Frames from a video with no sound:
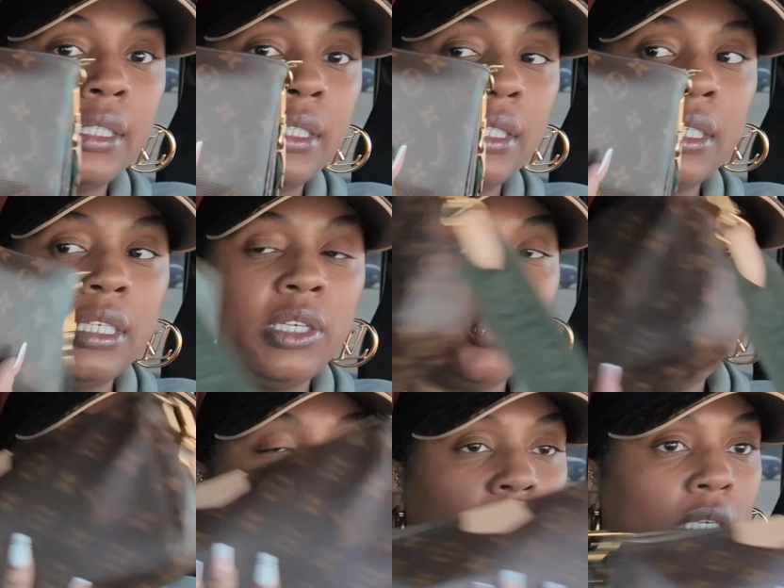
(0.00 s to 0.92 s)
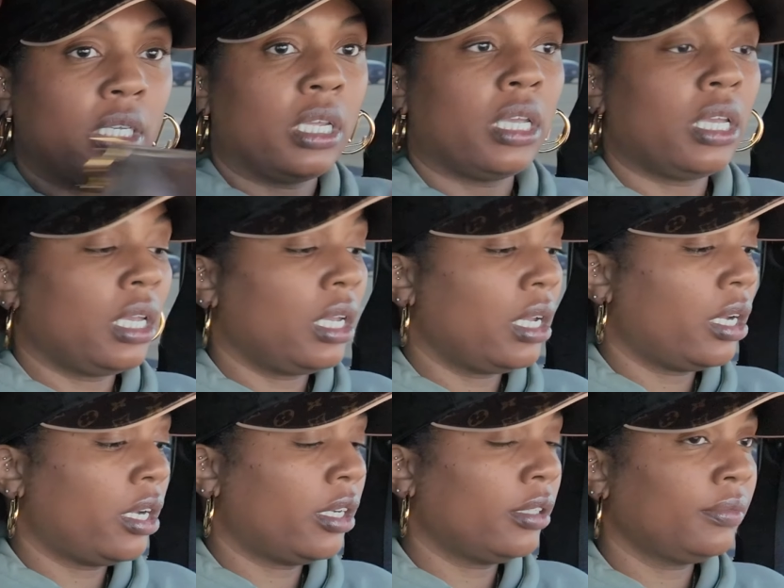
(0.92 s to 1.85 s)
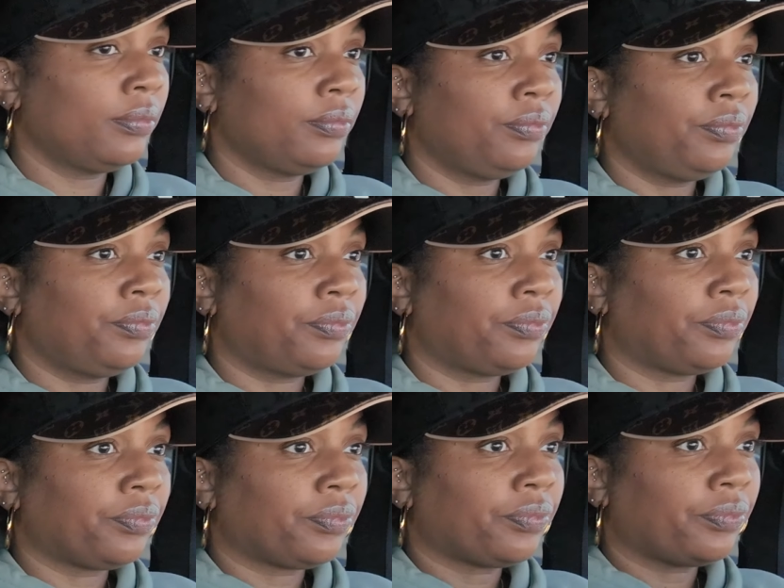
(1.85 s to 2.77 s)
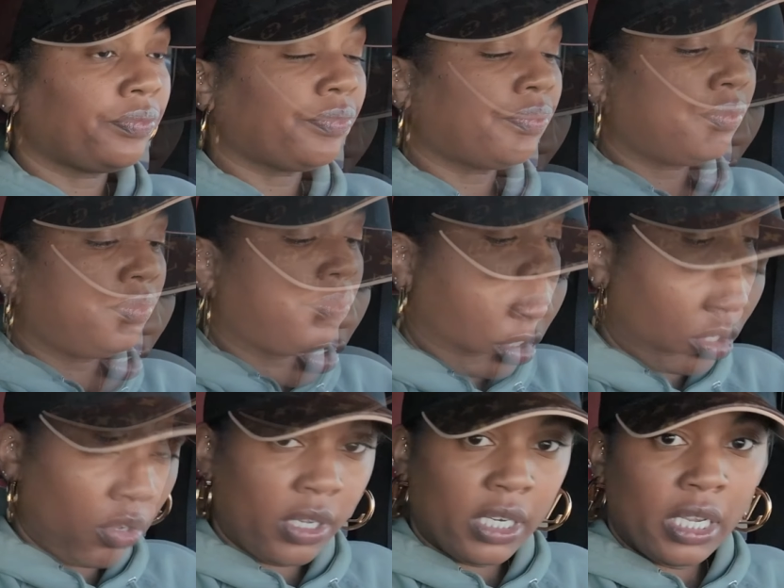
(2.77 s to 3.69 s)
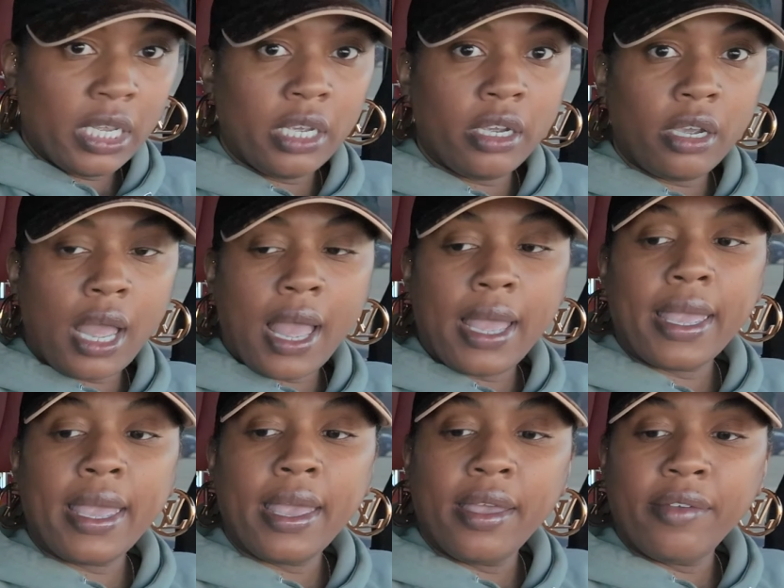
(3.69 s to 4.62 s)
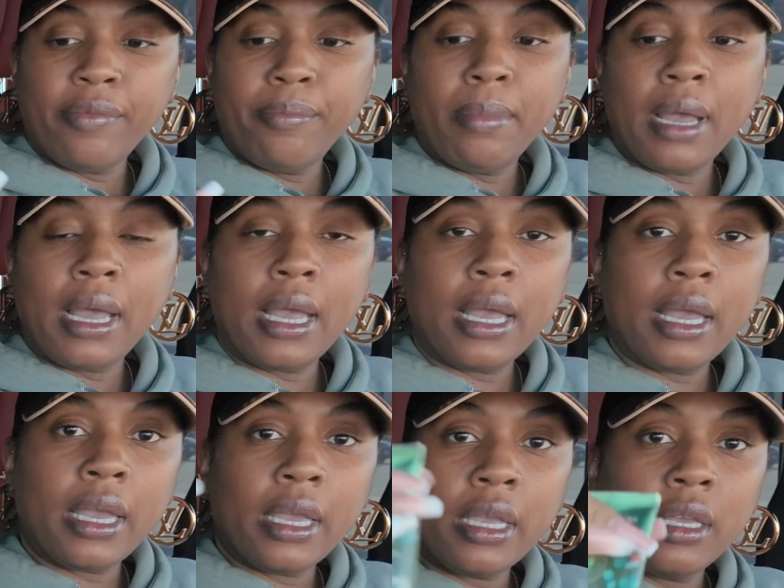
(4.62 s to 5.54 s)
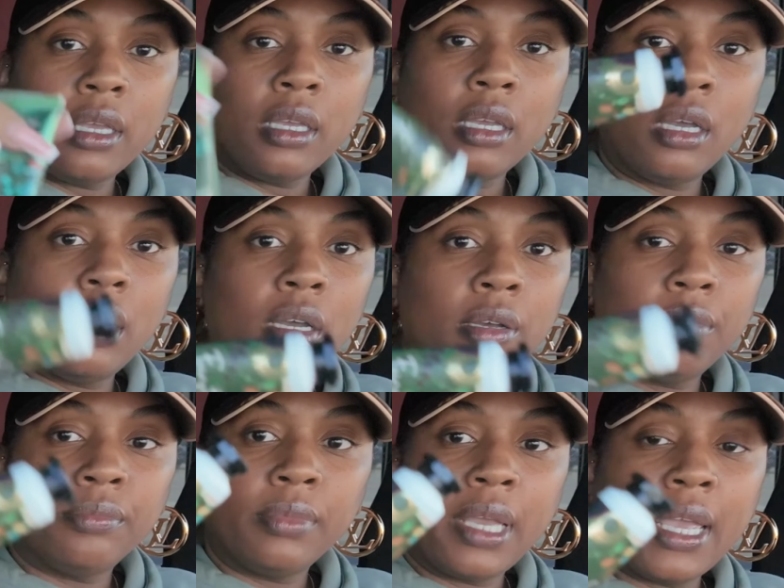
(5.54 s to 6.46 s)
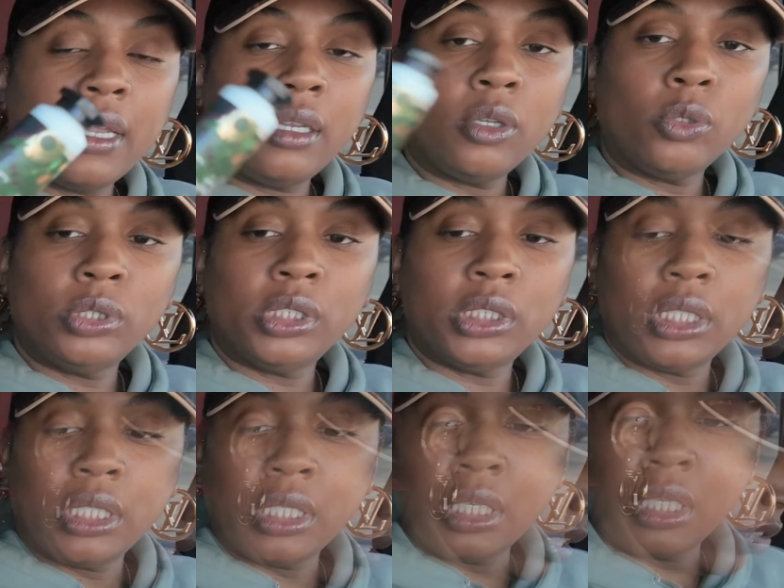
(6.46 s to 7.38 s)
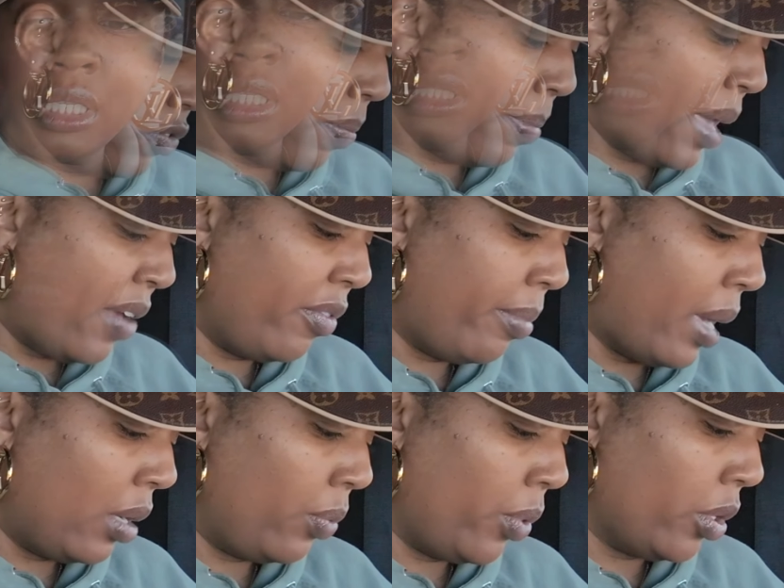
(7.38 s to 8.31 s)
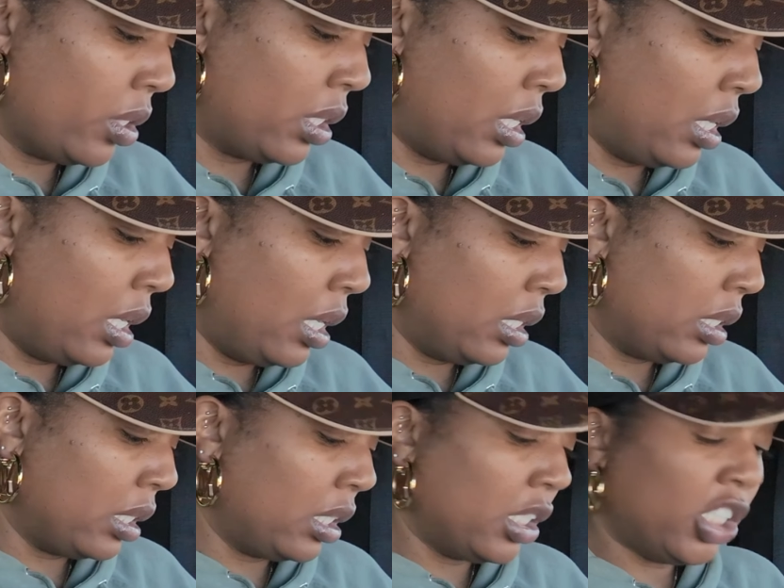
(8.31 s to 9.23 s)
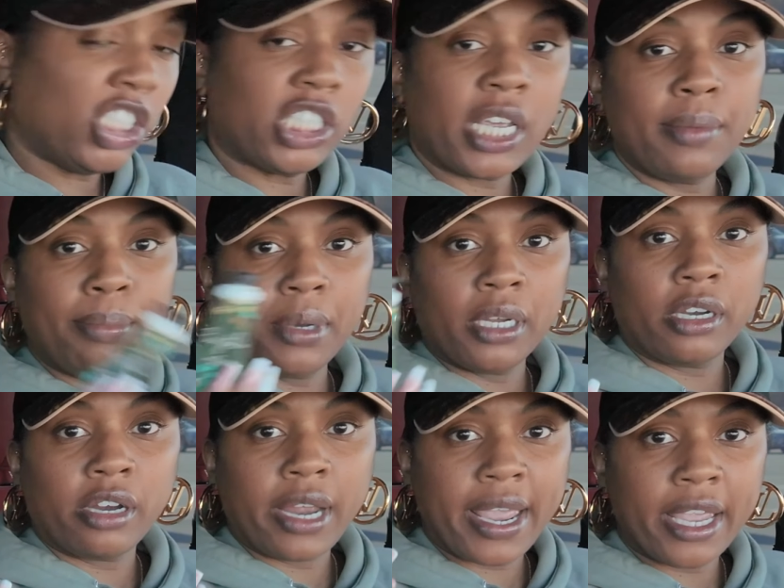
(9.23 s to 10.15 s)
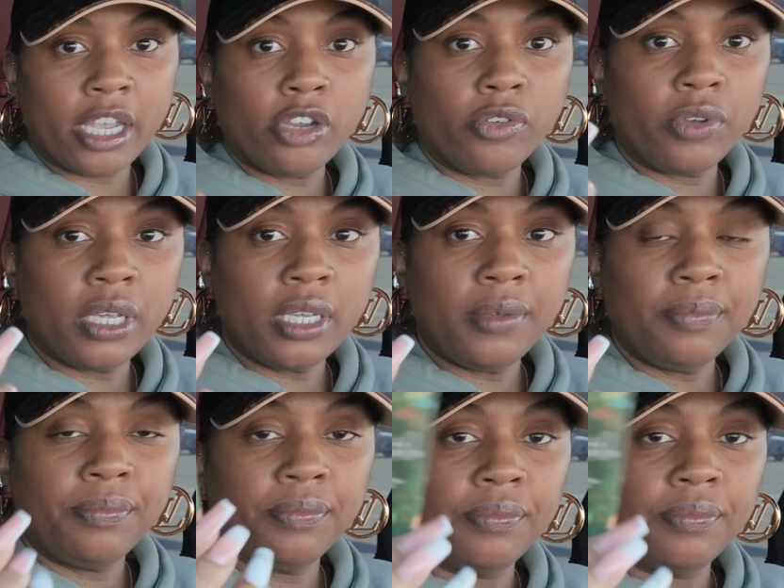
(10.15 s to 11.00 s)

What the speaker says: see what's in here. So in here I have my hand lotion. This is from Bath & Body Works, and it is a shea butter hand cream.